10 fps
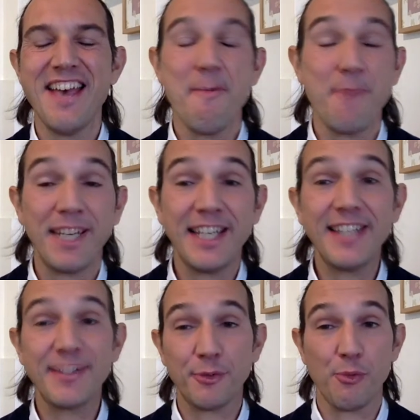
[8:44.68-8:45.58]
But it
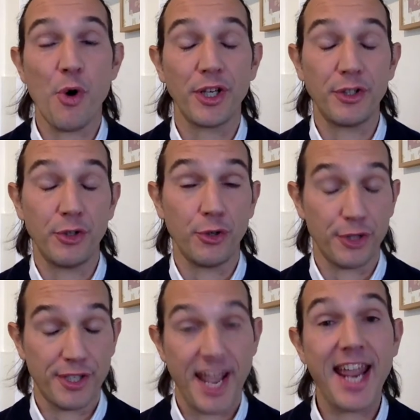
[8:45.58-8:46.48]
is what you're
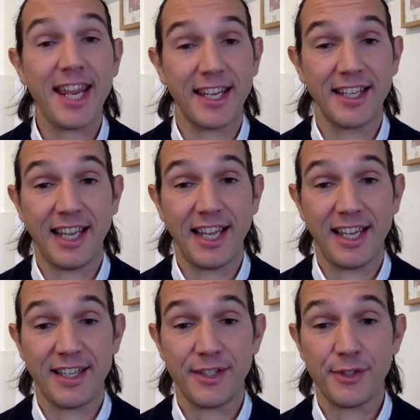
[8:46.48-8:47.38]
saying
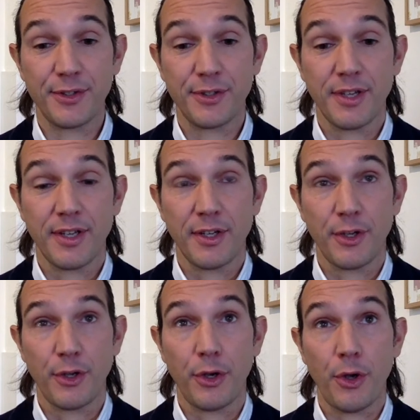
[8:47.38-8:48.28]
is,
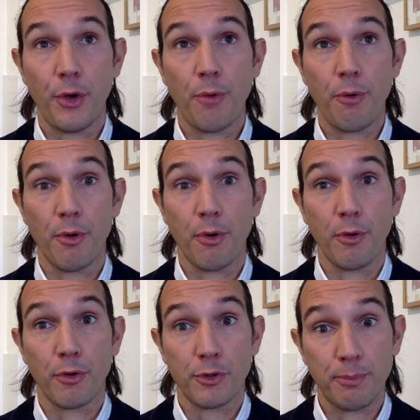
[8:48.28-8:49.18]

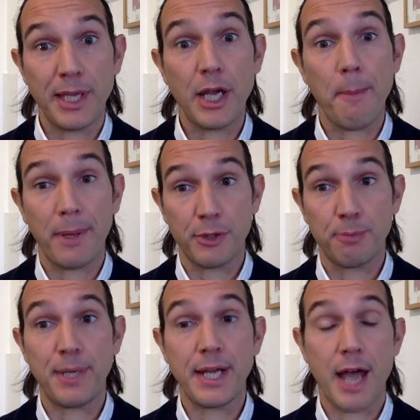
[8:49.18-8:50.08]
speak up and
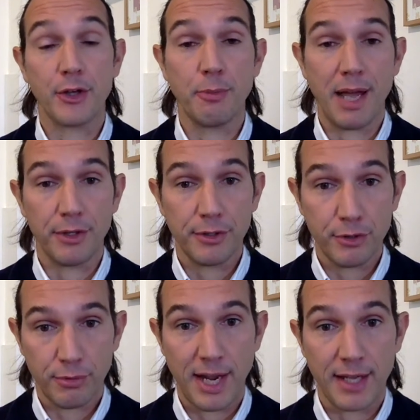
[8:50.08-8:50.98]
speak out about
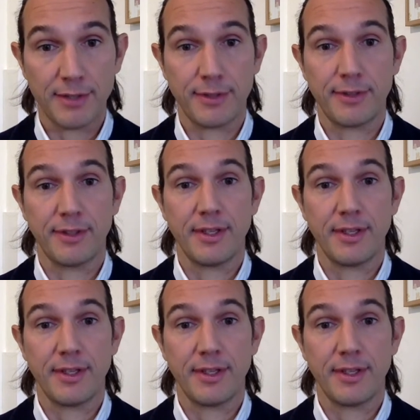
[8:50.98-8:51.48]
stress